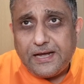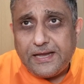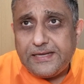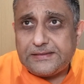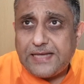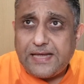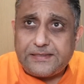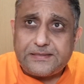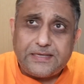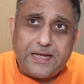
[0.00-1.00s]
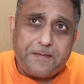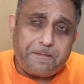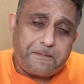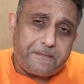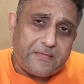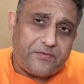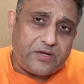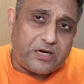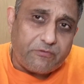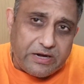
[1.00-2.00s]
is that
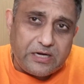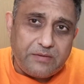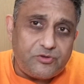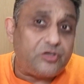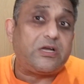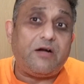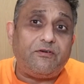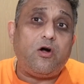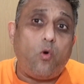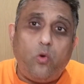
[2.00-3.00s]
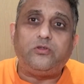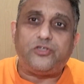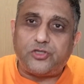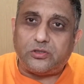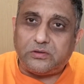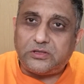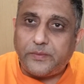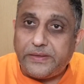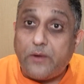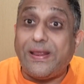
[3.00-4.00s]
the curriculum should cover all the children,
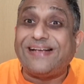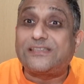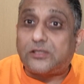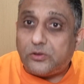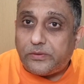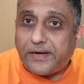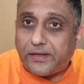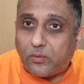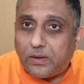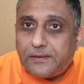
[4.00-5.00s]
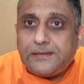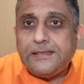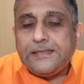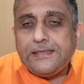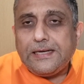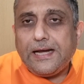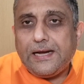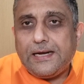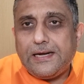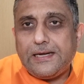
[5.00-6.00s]
so we don't exclude anyone.
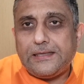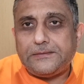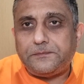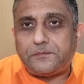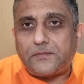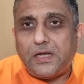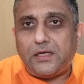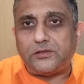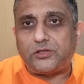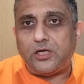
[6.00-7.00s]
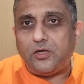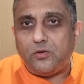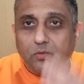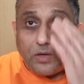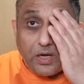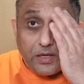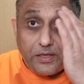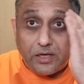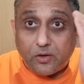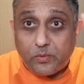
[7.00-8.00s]
You
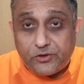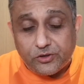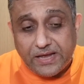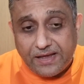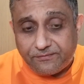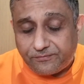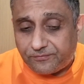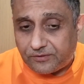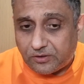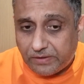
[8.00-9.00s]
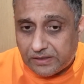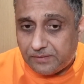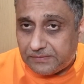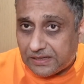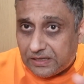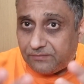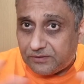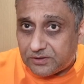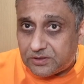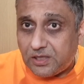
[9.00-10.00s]
know, we should have curriculum that
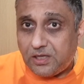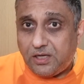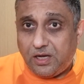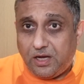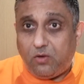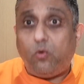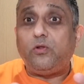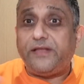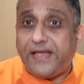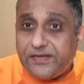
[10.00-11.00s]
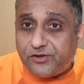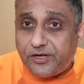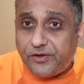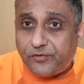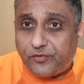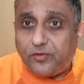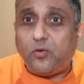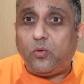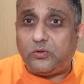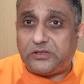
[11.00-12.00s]
covers all the ages,
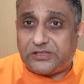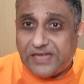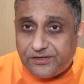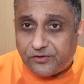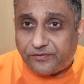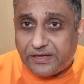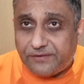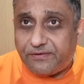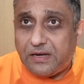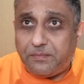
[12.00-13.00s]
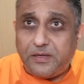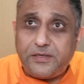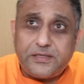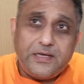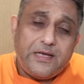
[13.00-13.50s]
all the stages of their development.